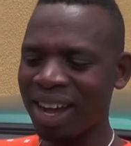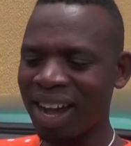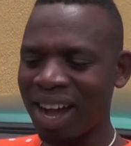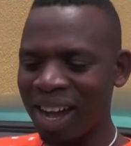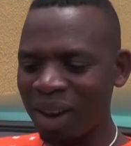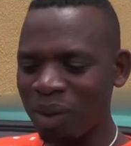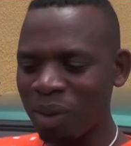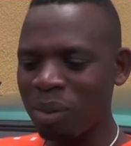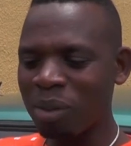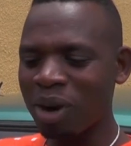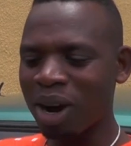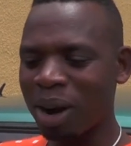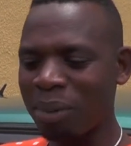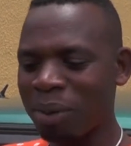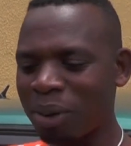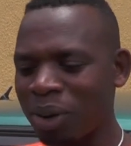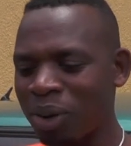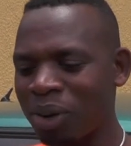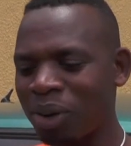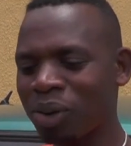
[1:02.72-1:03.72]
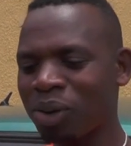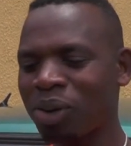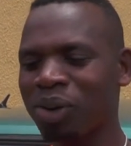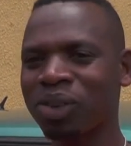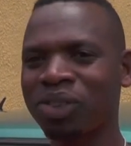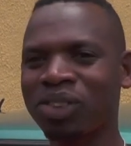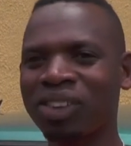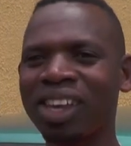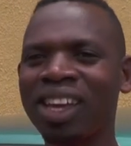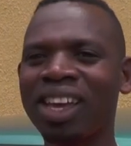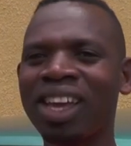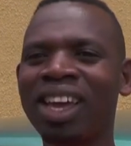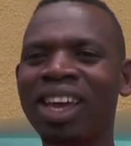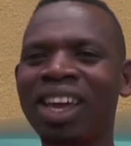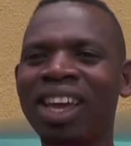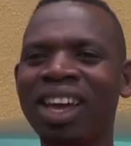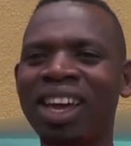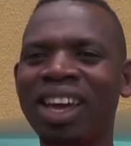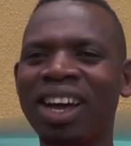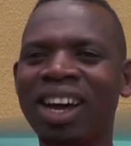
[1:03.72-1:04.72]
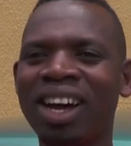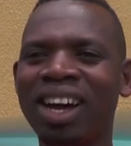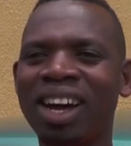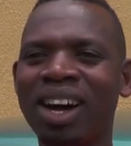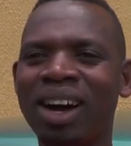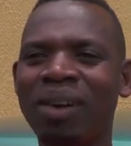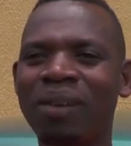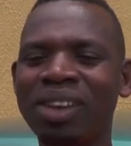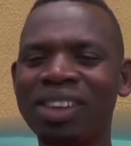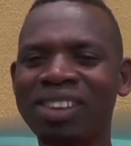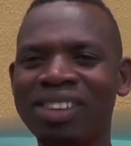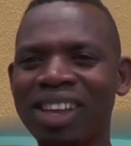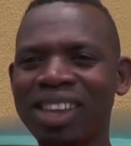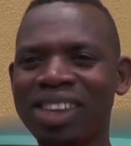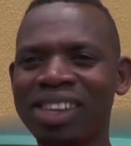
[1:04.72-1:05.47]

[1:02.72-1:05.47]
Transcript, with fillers: Haru Mugabo rwose wagize